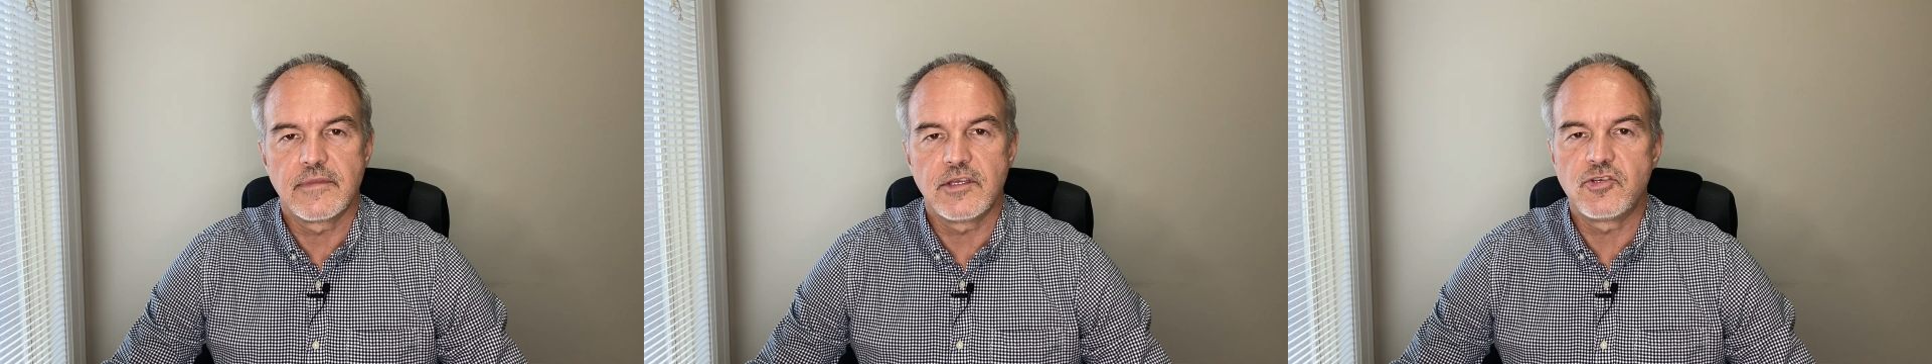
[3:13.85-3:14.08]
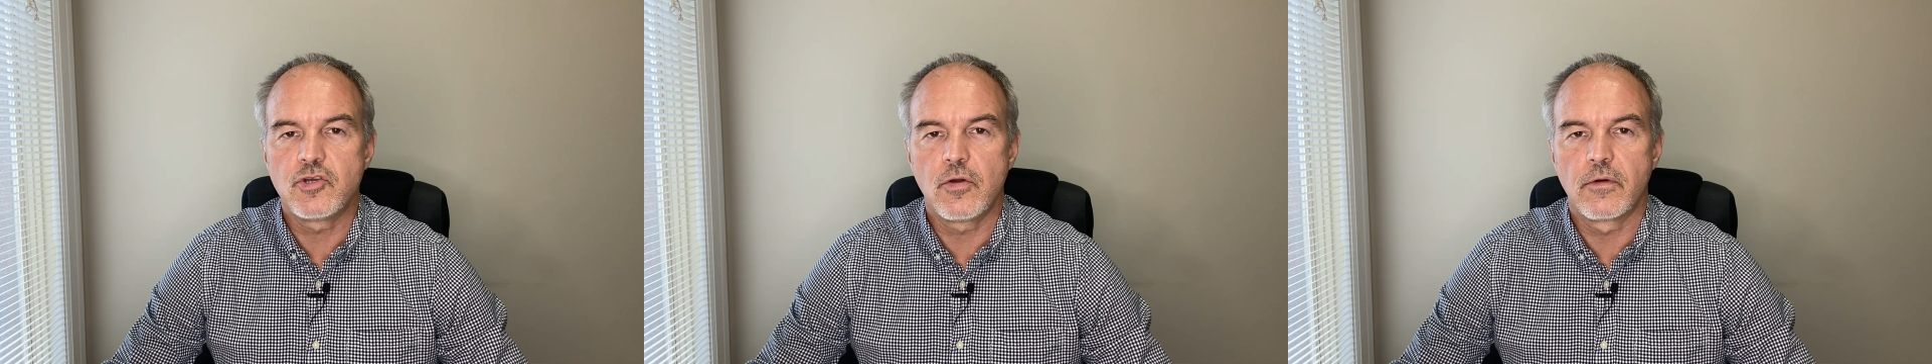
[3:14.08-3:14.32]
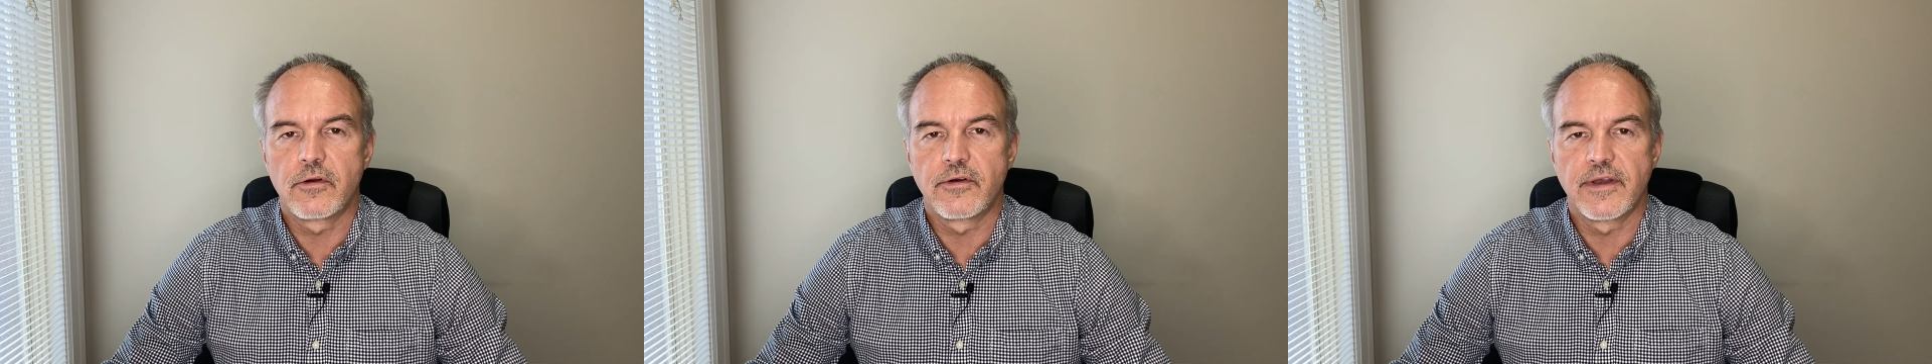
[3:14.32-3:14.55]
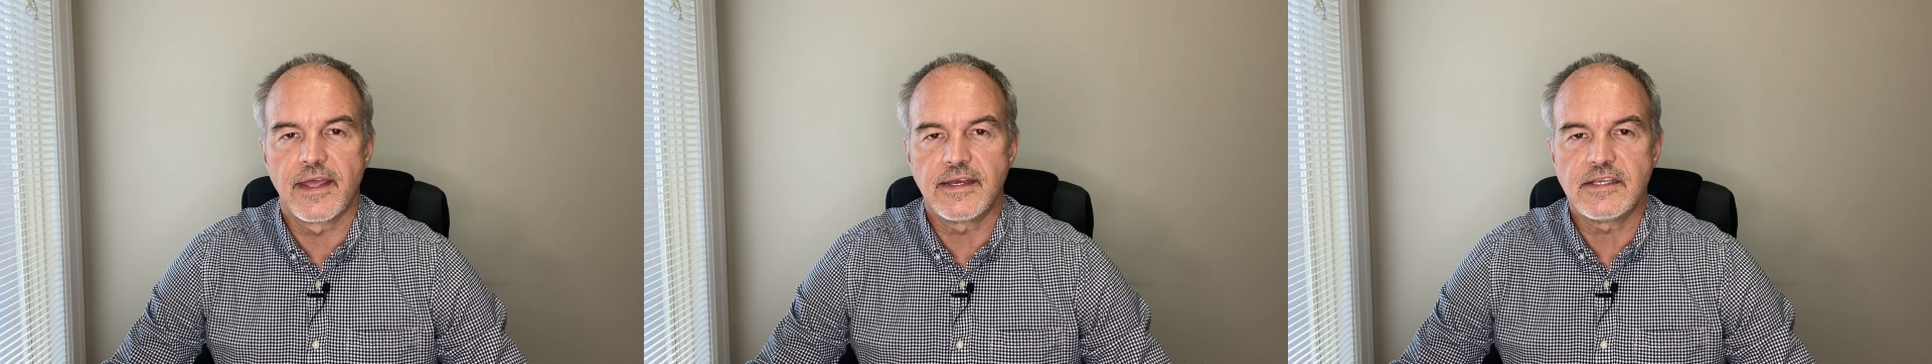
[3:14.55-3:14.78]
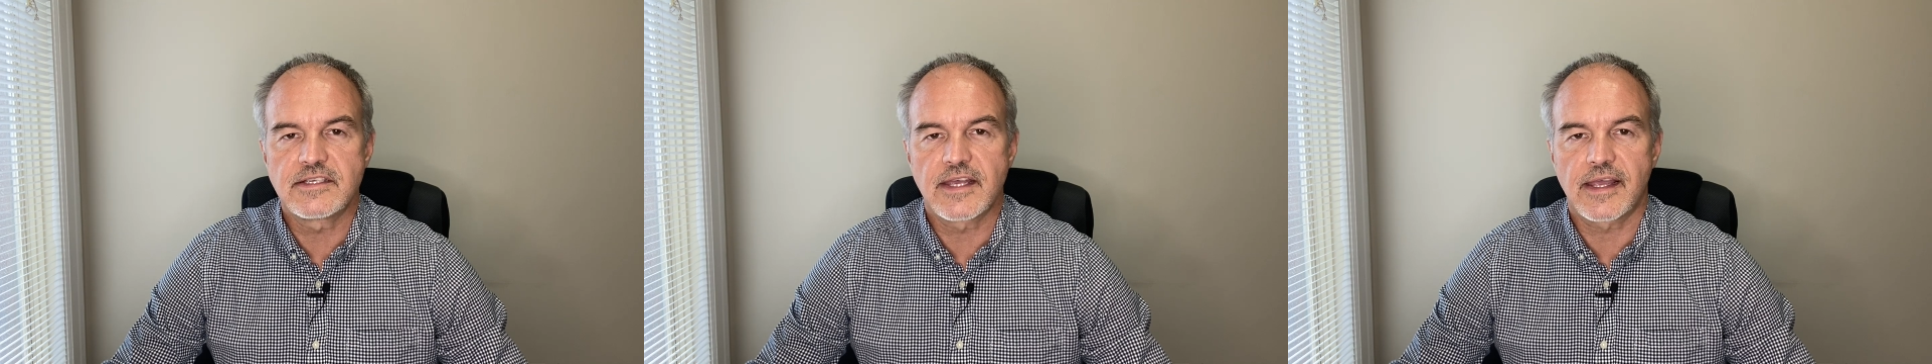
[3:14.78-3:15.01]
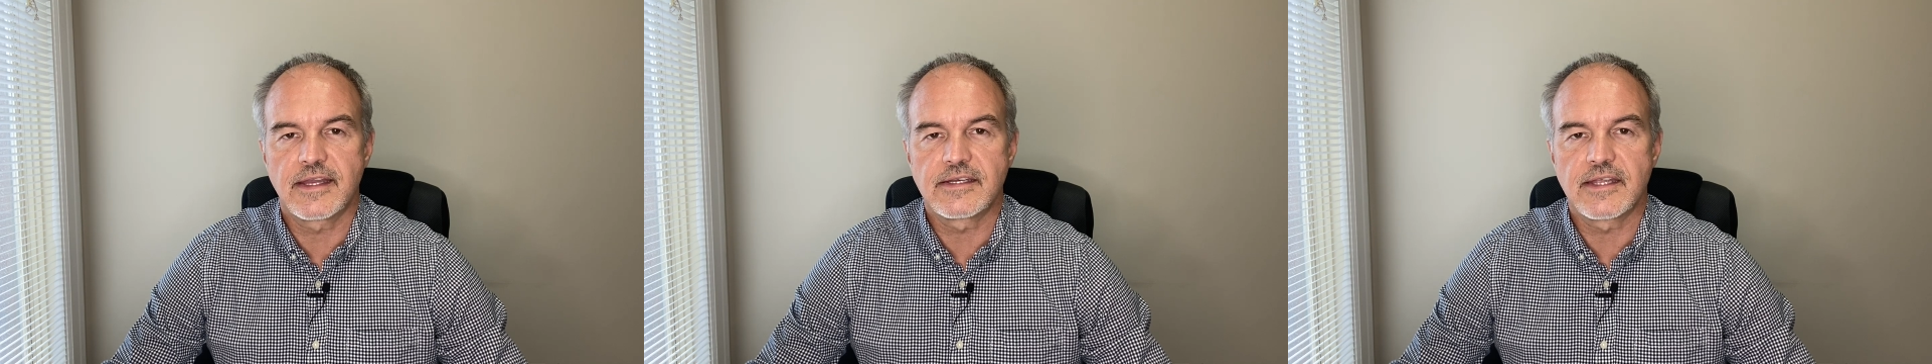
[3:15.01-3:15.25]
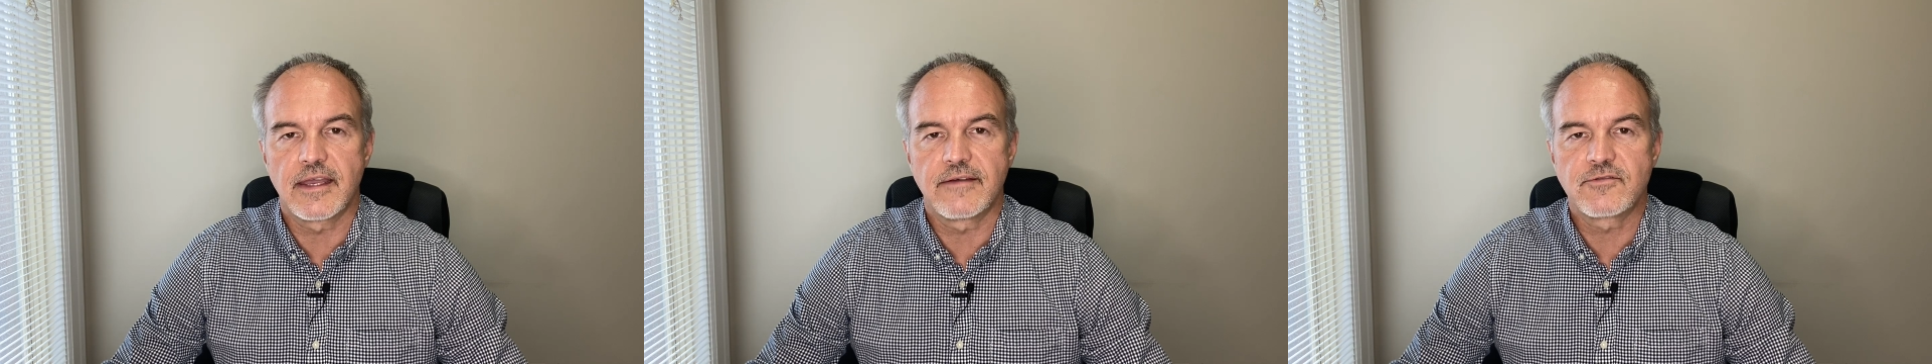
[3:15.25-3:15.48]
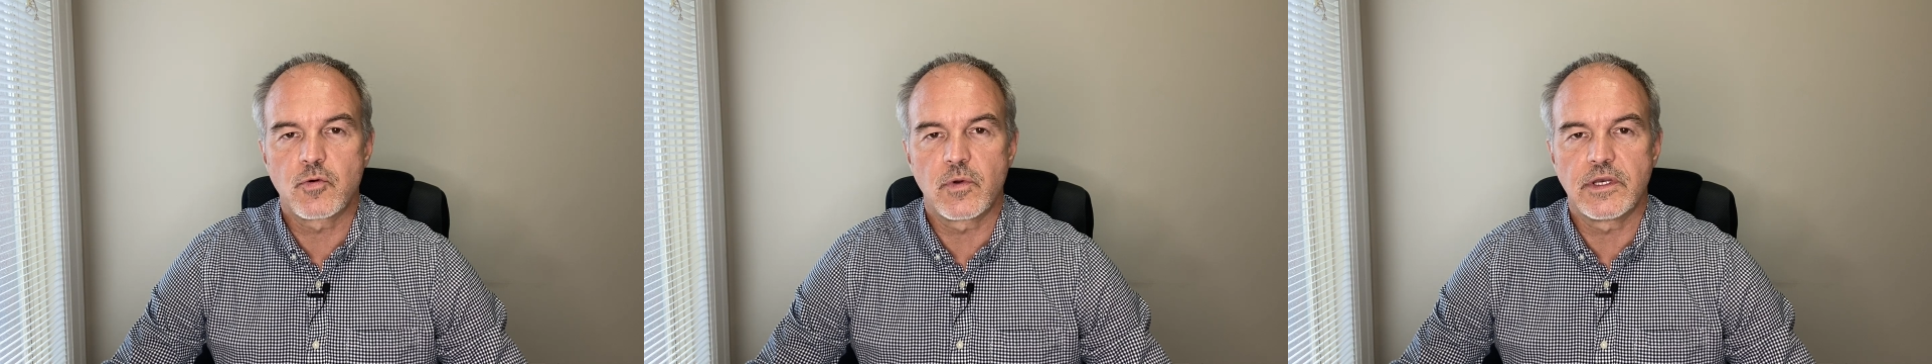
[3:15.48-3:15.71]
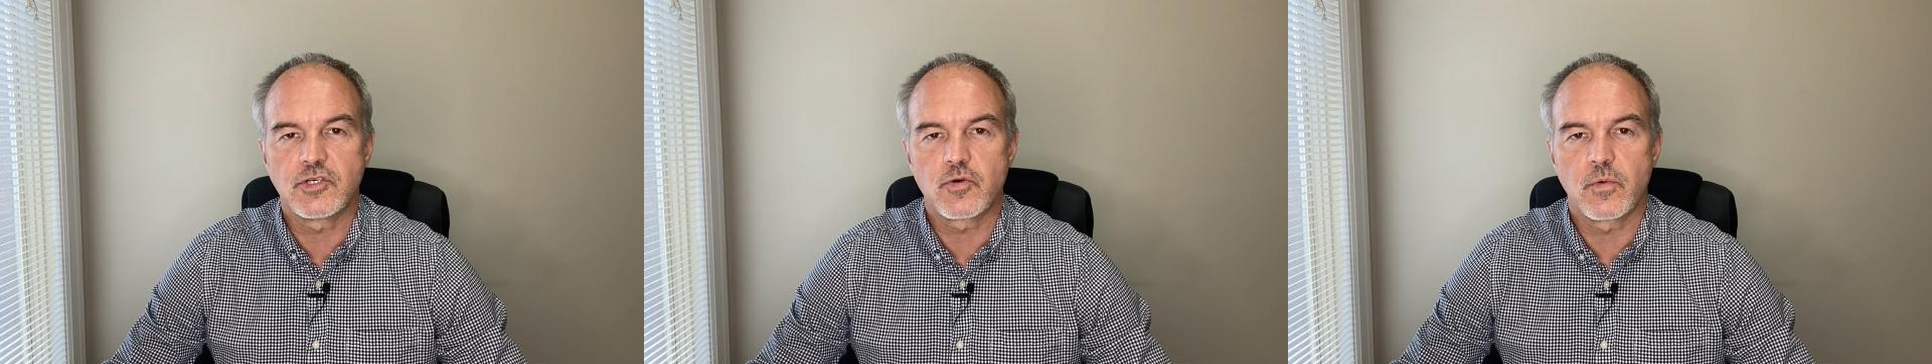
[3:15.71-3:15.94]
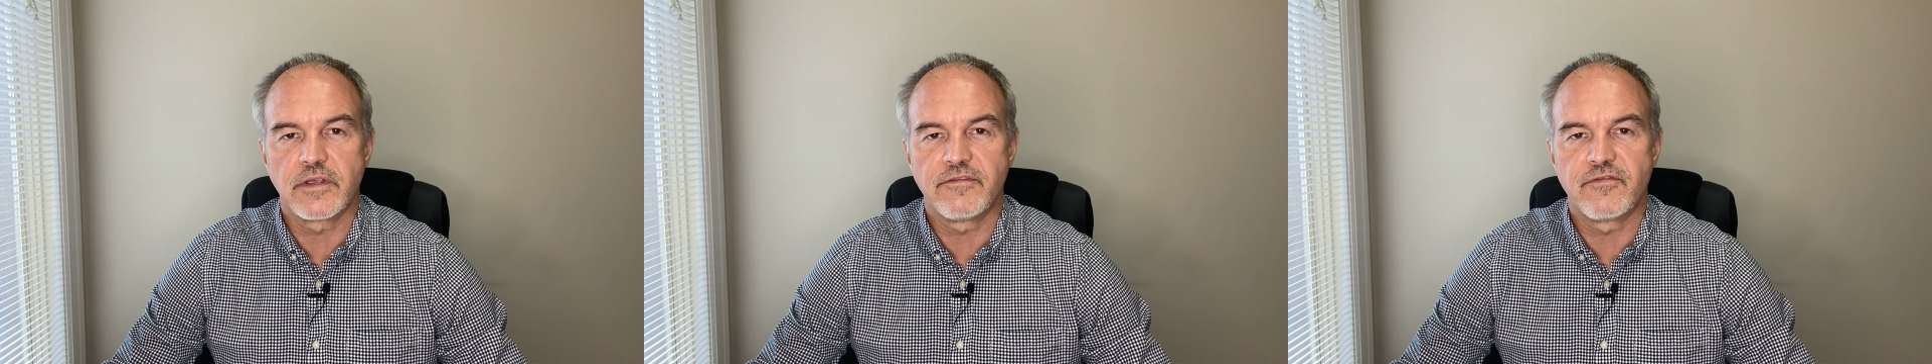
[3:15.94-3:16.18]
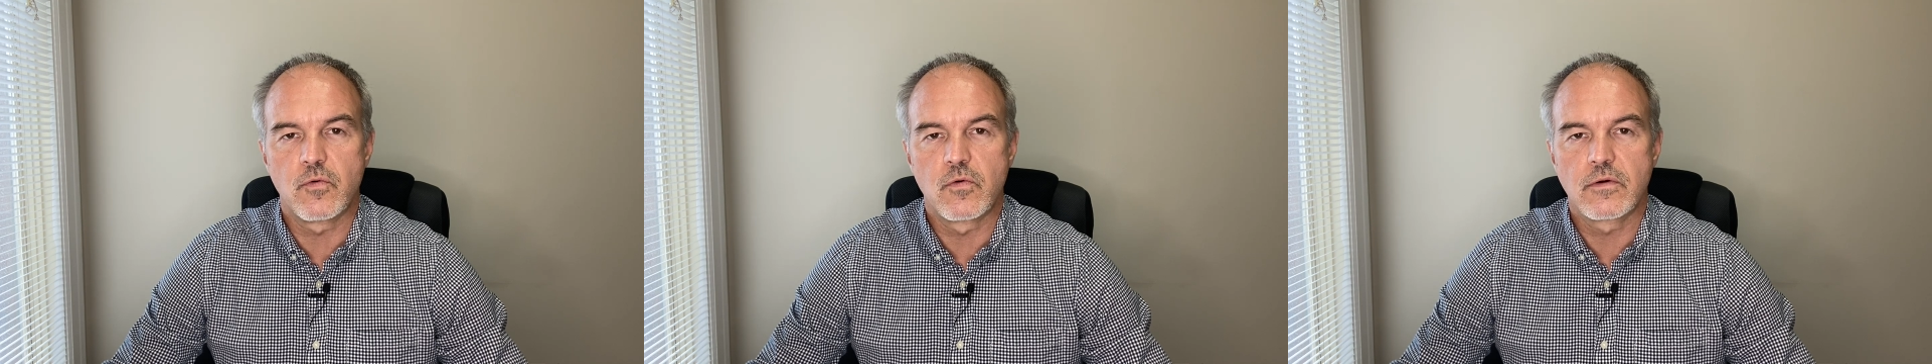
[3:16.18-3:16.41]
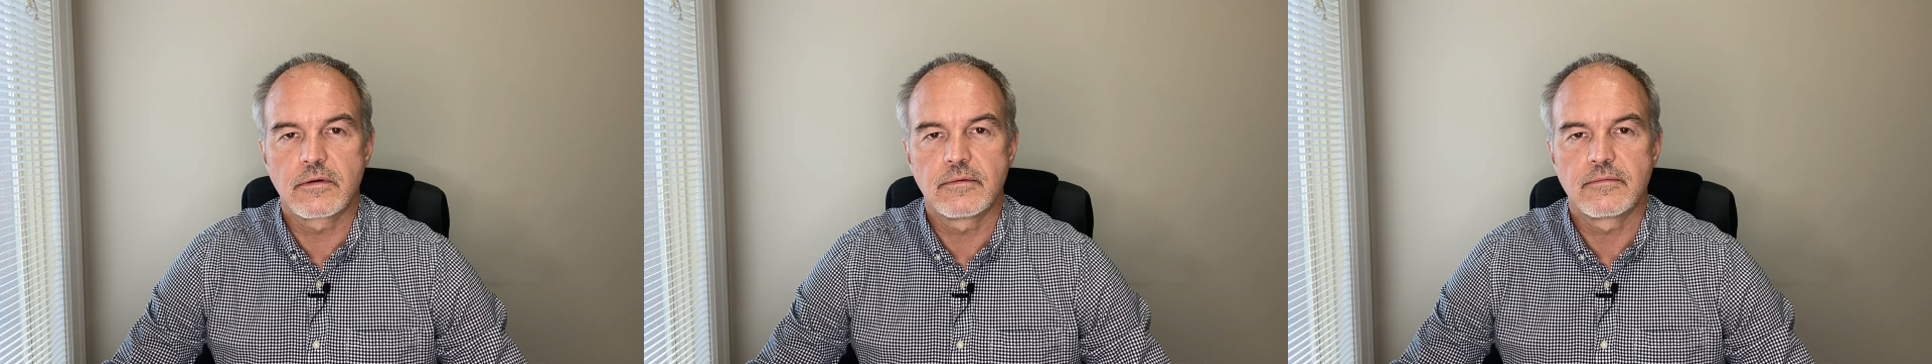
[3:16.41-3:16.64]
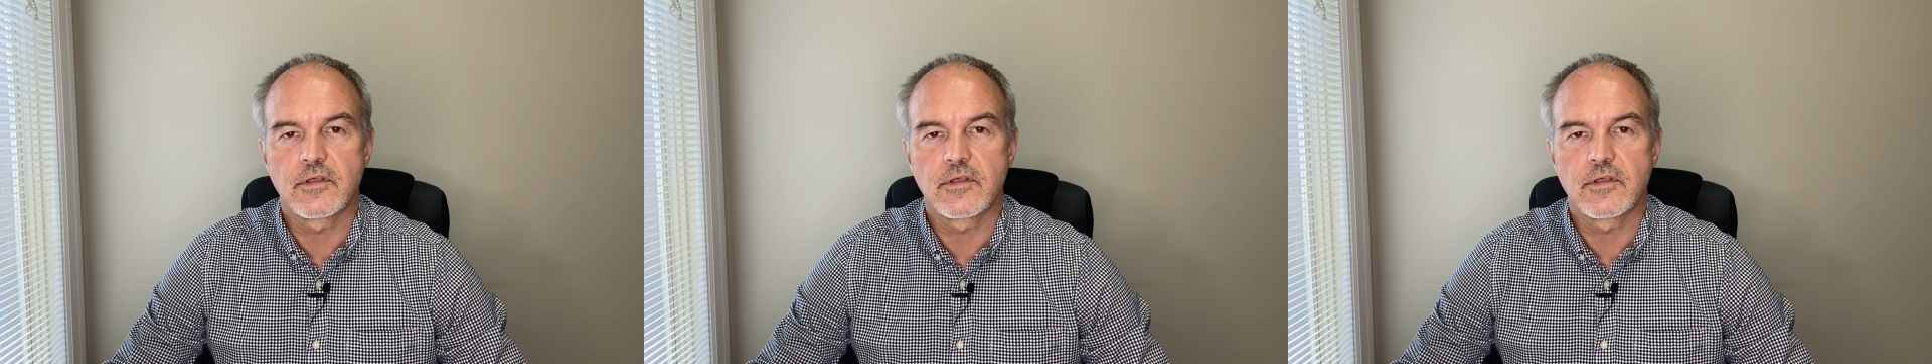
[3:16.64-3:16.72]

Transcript: the 292nd day of 2024.